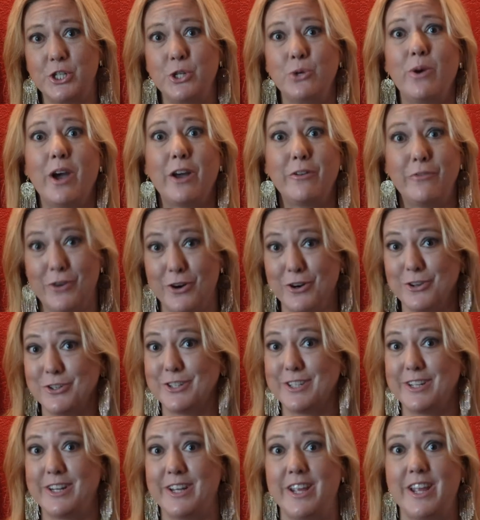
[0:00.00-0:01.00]
to
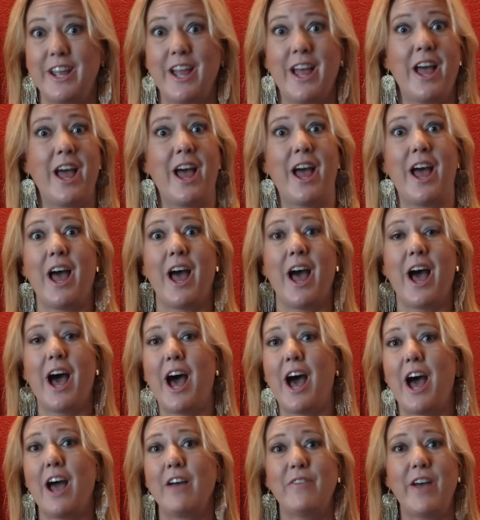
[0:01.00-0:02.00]
adversity.
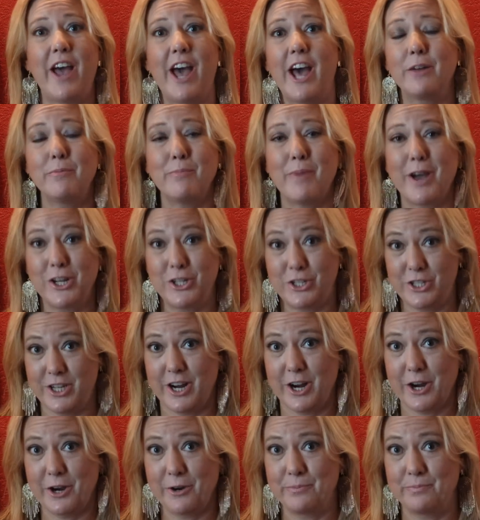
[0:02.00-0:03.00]
I've had my
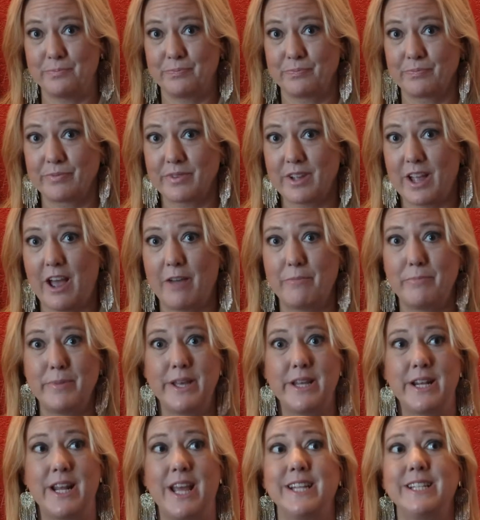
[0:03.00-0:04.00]
share. I've
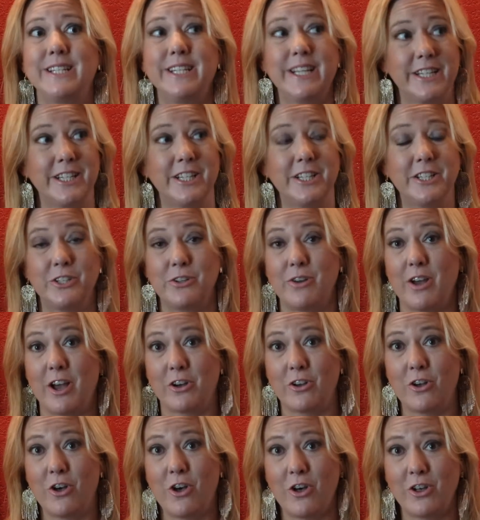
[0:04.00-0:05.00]
been addicted to
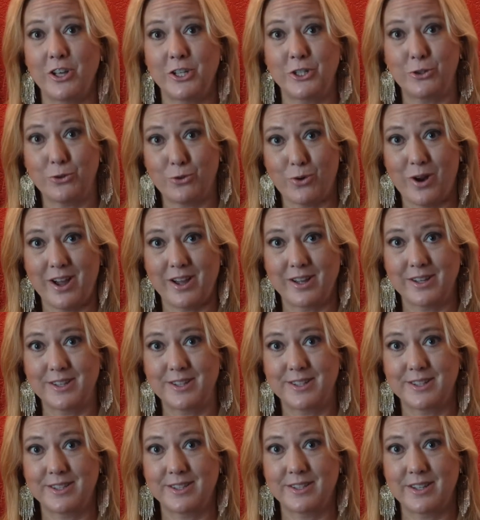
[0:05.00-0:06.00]
alcohol and
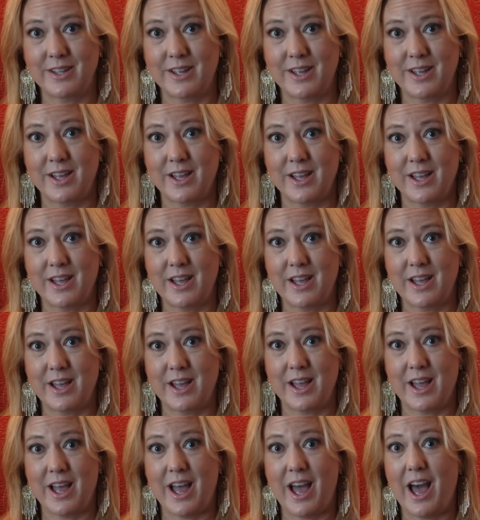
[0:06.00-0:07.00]
drugs.
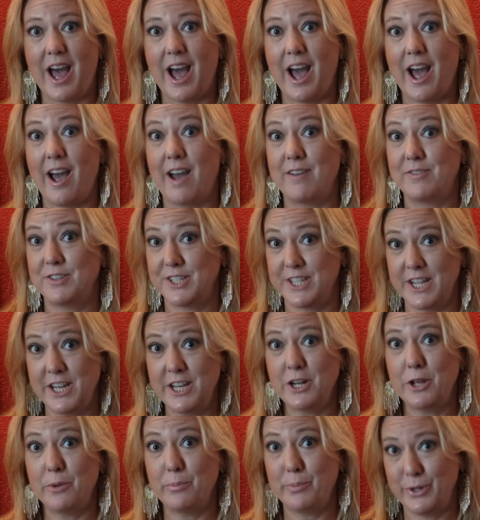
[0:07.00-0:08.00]
I've
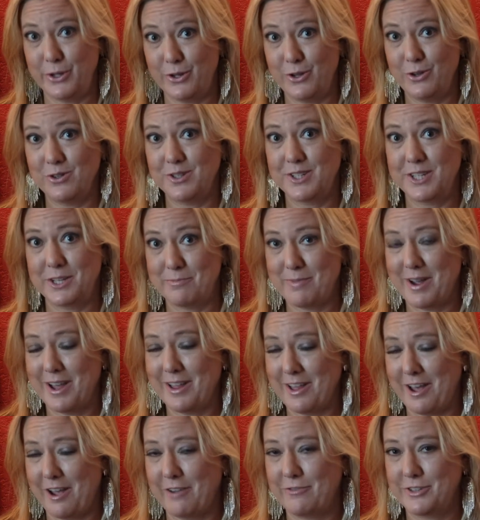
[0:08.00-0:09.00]
seen abuse in my
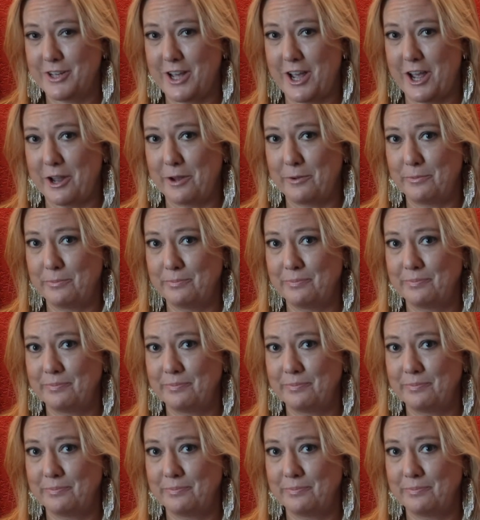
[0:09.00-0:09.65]
lifetime.